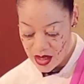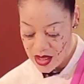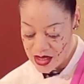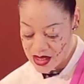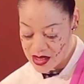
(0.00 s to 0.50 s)

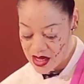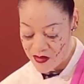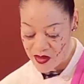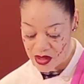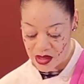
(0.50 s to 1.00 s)
And this is
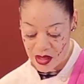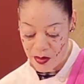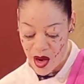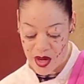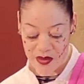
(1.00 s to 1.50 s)
definitely a
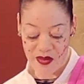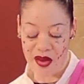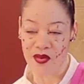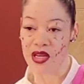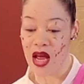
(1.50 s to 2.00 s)
party favorite.